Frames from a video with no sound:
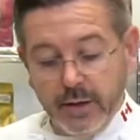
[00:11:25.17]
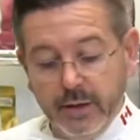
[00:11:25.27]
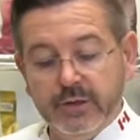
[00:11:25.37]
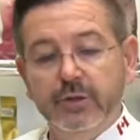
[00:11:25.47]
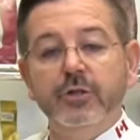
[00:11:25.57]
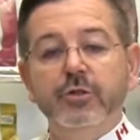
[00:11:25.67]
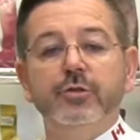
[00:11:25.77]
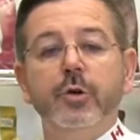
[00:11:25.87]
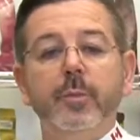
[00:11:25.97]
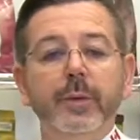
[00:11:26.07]
It's not
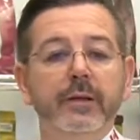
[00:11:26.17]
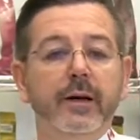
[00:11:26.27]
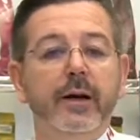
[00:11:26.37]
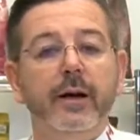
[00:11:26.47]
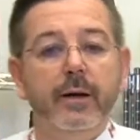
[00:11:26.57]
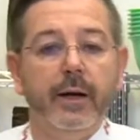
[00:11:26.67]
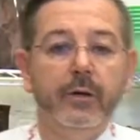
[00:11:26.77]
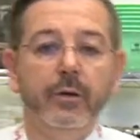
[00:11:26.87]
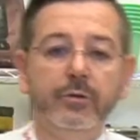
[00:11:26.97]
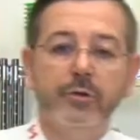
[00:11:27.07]
just dropping there
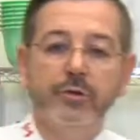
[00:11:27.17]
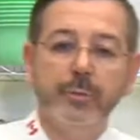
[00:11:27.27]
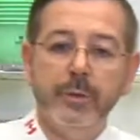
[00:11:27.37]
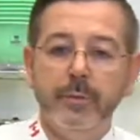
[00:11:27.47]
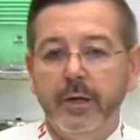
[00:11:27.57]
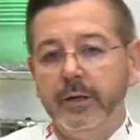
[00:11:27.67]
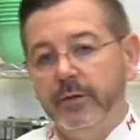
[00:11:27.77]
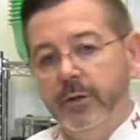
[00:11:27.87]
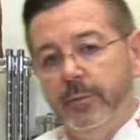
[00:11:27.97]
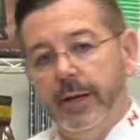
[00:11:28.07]
and go to the
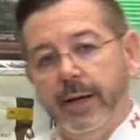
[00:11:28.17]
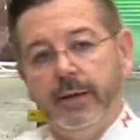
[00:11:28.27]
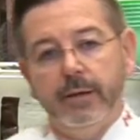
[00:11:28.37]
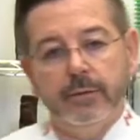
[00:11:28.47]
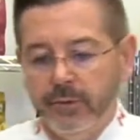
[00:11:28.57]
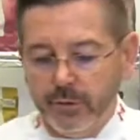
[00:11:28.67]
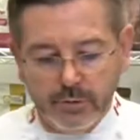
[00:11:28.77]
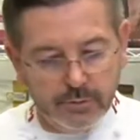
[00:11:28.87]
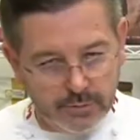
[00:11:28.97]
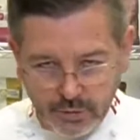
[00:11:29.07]
supermarket, come back, and no.